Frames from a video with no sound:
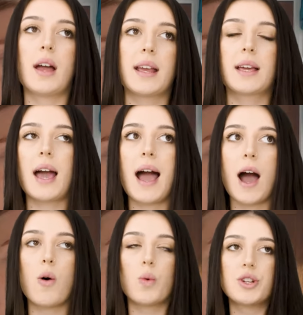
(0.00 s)
like
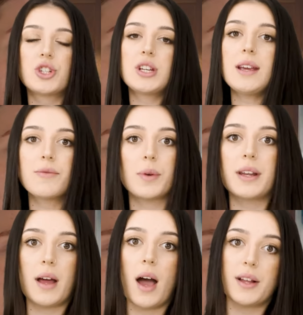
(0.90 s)
how would she have
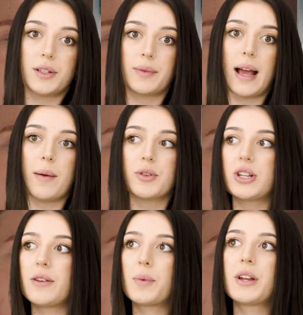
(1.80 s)
wanted her to react? Would
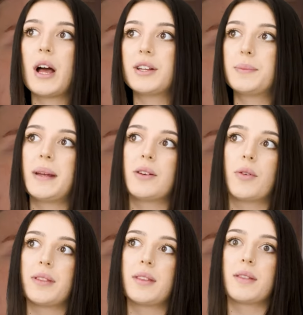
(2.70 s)
she have wanted her to be
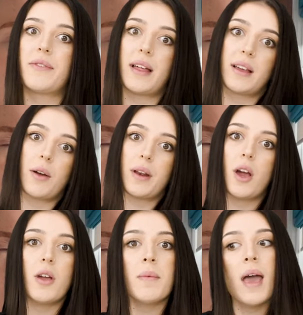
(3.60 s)
annoyed with the fact going
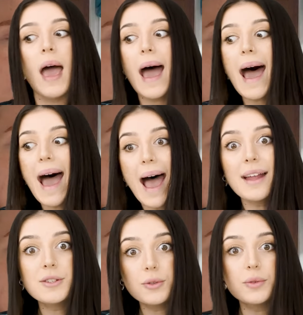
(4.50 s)
home?
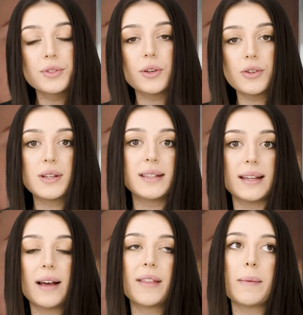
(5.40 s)
And also she
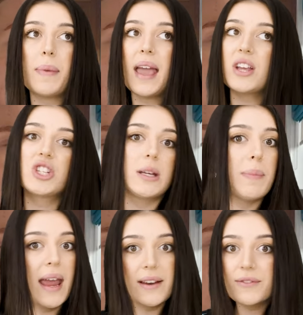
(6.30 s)
said how they paid she
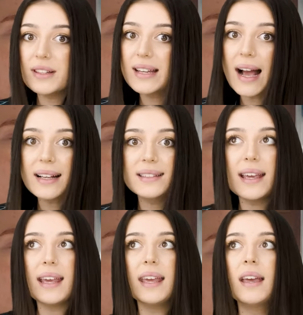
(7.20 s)
paid for the
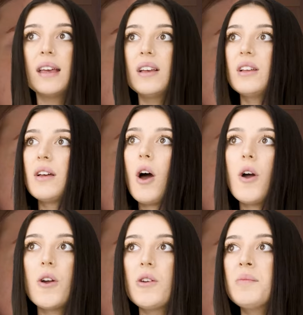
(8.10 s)
taxi
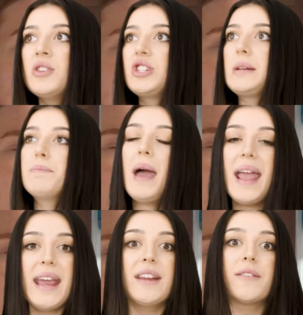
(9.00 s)
home, she
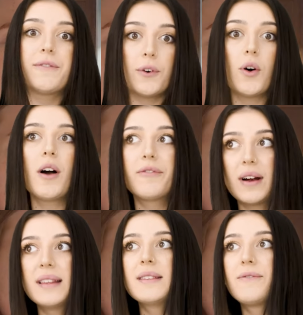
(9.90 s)
paid for her
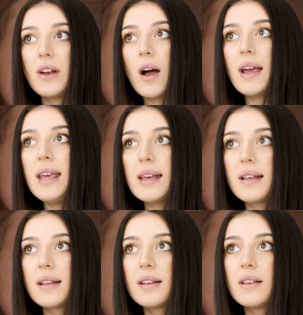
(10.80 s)
friend's flight.
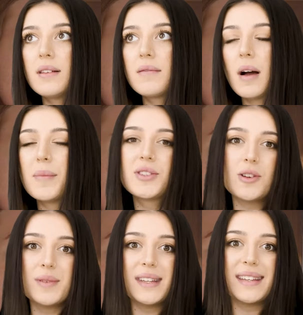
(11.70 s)
I'm
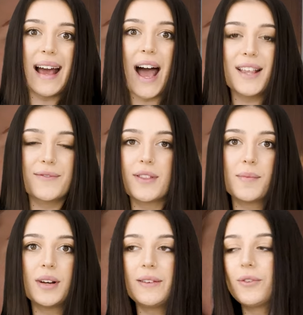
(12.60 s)
assuming didn't ask for the
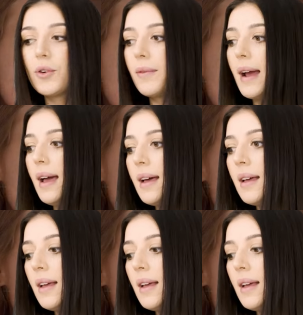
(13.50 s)
money for it,